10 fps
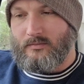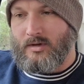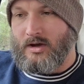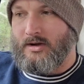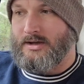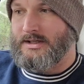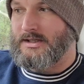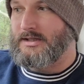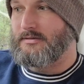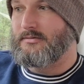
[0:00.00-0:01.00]

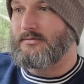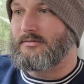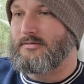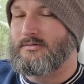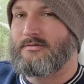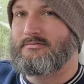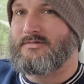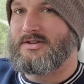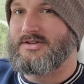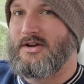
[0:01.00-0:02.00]
I
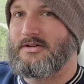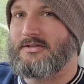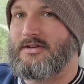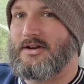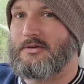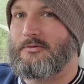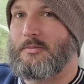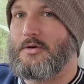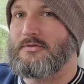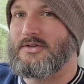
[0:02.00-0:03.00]
decided that I'd remove the